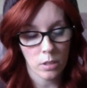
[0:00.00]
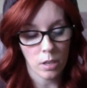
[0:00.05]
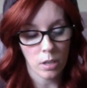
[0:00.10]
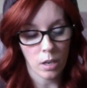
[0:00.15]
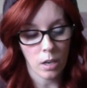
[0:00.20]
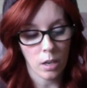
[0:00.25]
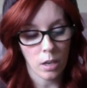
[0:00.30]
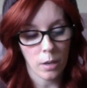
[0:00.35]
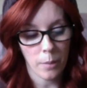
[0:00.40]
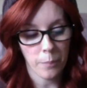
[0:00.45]

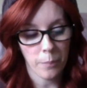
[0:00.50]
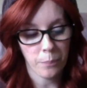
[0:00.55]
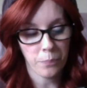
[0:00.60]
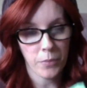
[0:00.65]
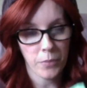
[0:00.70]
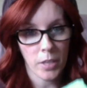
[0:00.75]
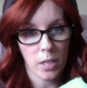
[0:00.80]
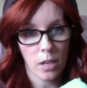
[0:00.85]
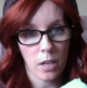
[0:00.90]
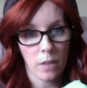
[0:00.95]

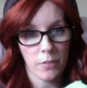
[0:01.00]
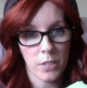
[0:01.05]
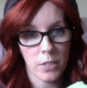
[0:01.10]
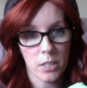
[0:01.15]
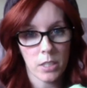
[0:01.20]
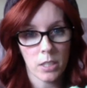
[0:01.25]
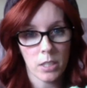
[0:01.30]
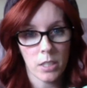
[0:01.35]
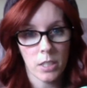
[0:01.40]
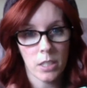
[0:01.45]
And
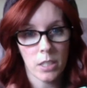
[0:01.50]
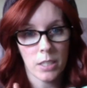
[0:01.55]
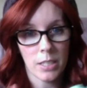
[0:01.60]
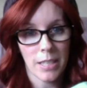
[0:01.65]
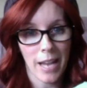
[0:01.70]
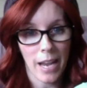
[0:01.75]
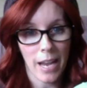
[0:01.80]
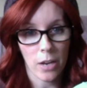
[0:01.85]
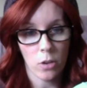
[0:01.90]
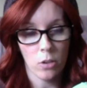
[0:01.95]
obviously it's an
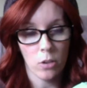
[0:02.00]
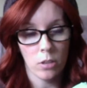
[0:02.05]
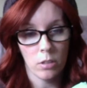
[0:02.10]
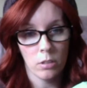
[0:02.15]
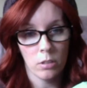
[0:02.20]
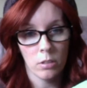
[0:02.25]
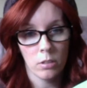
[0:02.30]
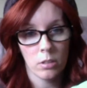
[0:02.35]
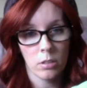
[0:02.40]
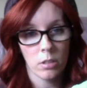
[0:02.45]

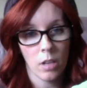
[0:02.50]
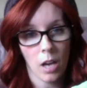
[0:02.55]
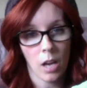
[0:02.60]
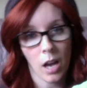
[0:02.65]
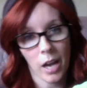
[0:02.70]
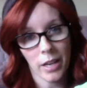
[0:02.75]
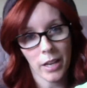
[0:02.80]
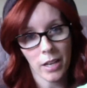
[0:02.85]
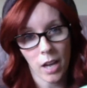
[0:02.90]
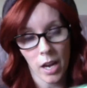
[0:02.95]
angle.
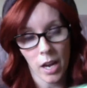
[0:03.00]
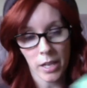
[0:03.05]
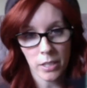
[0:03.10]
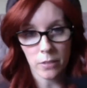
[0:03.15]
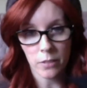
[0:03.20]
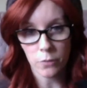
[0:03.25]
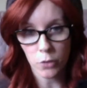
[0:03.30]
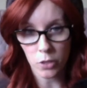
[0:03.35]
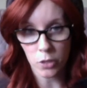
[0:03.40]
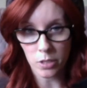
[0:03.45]
I kind
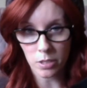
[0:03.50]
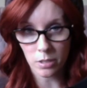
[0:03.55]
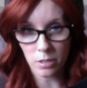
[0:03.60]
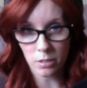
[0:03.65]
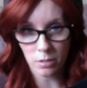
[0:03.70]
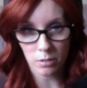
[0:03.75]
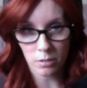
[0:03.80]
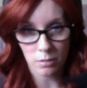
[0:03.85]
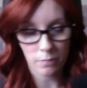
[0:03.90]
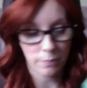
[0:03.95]
of
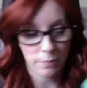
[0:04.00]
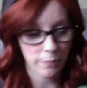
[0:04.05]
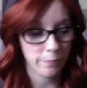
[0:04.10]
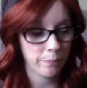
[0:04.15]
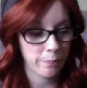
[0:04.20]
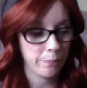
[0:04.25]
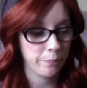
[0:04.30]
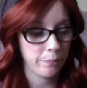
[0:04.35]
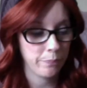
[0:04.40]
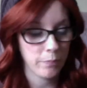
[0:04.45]
just
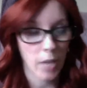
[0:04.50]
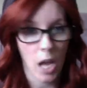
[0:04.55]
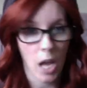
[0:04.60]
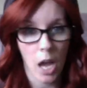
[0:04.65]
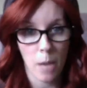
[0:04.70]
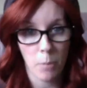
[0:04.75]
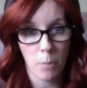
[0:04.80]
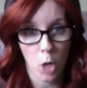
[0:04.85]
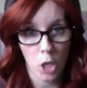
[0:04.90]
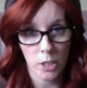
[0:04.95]

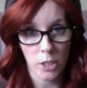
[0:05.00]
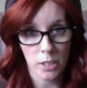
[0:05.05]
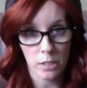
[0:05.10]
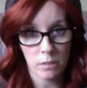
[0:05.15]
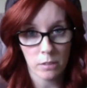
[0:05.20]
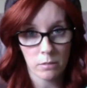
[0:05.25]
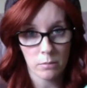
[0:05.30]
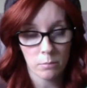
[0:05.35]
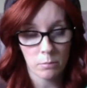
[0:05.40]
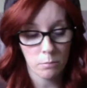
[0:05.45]
eyeballed
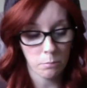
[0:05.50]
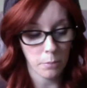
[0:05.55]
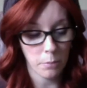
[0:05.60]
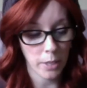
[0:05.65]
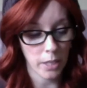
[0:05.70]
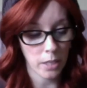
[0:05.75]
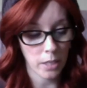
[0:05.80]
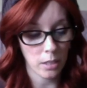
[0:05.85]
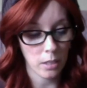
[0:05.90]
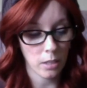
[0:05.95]
it,
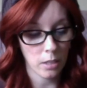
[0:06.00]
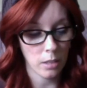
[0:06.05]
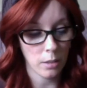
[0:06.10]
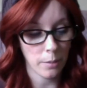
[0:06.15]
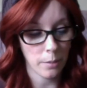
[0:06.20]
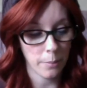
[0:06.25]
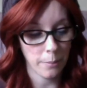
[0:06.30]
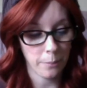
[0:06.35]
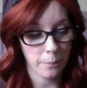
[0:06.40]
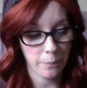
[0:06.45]
but
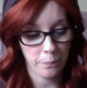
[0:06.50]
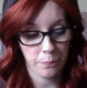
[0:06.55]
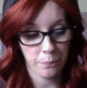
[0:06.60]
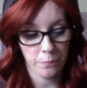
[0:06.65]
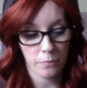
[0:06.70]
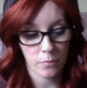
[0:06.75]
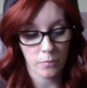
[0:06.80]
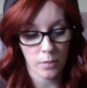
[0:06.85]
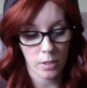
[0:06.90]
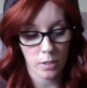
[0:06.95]

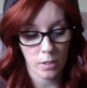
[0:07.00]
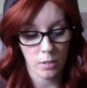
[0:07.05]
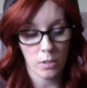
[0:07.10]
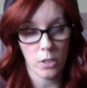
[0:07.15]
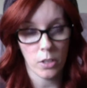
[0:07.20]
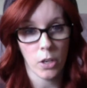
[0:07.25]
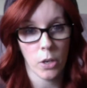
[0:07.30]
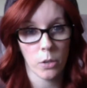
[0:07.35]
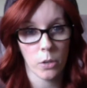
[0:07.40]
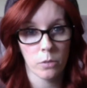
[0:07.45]

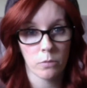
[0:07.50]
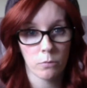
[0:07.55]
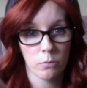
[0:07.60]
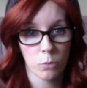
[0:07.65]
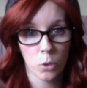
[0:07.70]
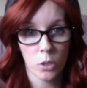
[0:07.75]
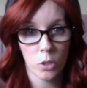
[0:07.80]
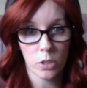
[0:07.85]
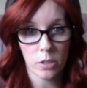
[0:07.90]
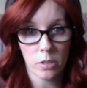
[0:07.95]
you know,
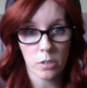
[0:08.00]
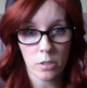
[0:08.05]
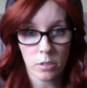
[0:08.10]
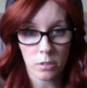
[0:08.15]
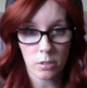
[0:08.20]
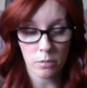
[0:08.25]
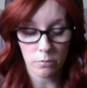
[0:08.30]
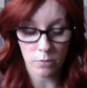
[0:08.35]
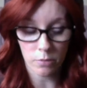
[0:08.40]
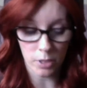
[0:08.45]

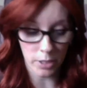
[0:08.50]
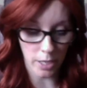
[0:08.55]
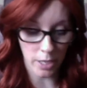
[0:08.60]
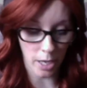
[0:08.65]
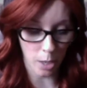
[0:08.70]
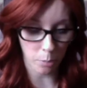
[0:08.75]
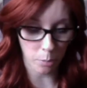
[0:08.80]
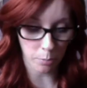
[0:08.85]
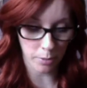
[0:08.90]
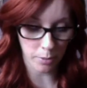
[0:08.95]
rulers really help.